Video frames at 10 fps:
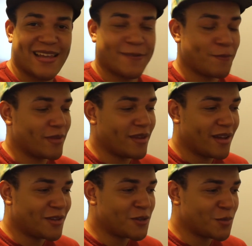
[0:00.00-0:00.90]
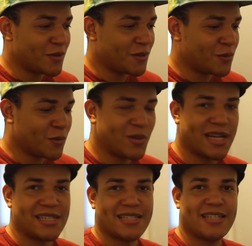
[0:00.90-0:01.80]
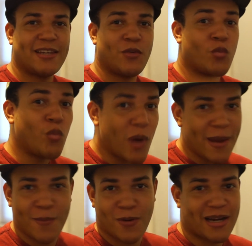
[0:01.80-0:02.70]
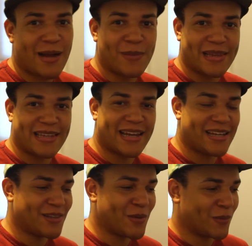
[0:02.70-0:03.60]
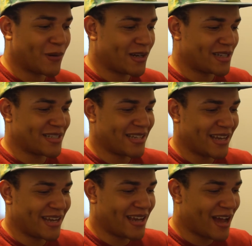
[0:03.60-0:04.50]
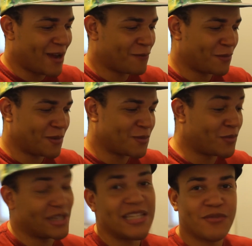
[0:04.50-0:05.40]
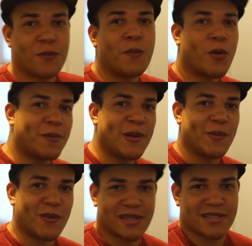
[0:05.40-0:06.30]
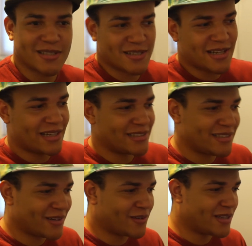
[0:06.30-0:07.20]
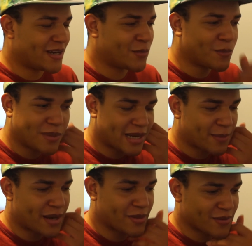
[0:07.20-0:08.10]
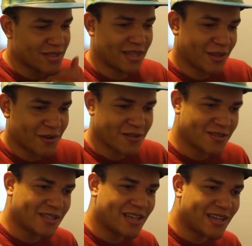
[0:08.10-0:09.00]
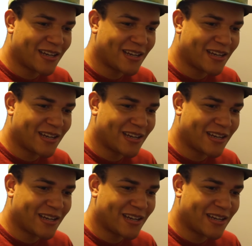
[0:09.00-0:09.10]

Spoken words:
that. That was pretty cool. We got to see way more combat than I thought we were going to see from this movie, at least from more people, because a lot of Black Panthers, like, there's